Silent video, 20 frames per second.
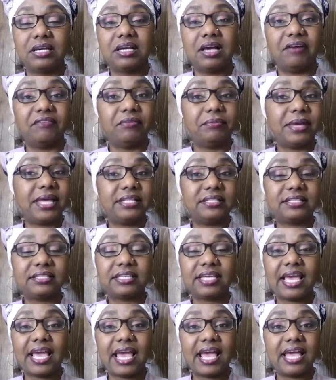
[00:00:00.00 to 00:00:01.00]
Governments
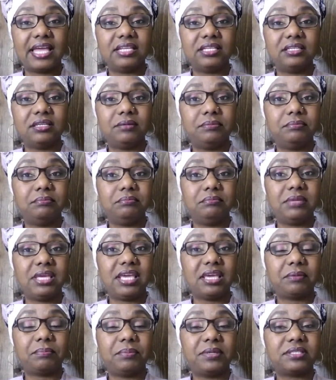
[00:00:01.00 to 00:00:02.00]
can
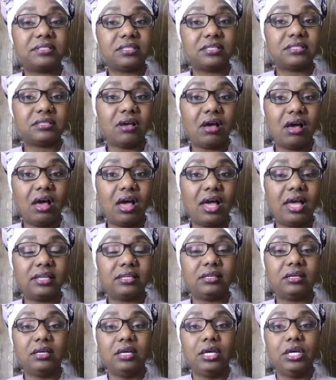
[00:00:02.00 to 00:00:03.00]
make business
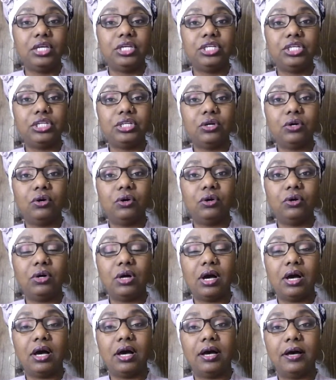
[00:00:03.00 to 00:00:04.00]
hard.
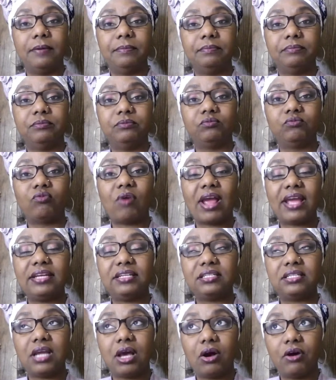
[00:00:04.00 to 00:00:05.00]

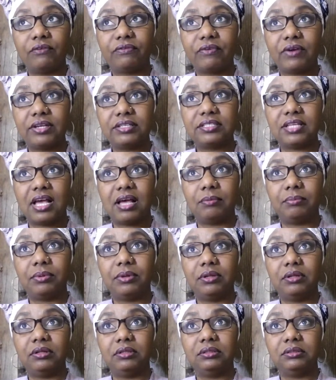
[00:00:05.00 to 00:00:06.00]
Right now, for
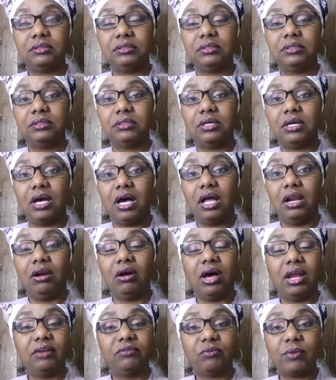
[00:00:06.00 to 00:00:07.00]
example, a
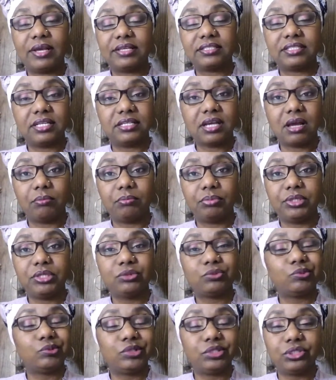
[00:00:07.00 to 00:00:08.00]
lot of Western
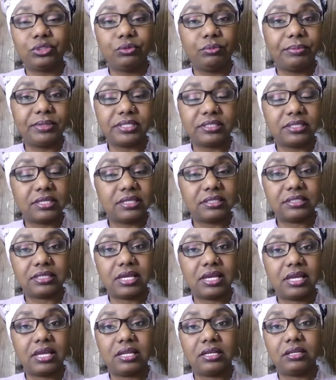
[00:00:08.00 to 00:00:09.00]
companies wouldn't do business
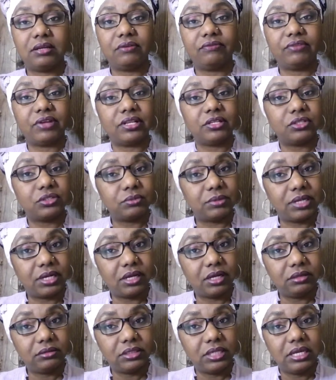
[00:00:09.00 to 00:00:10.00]
in
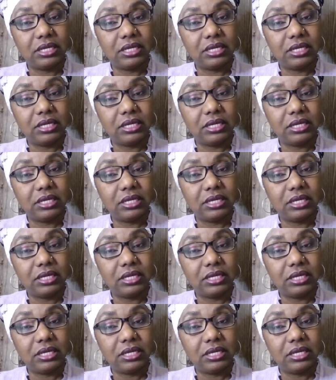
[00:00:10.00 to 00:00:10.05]
Venezuela.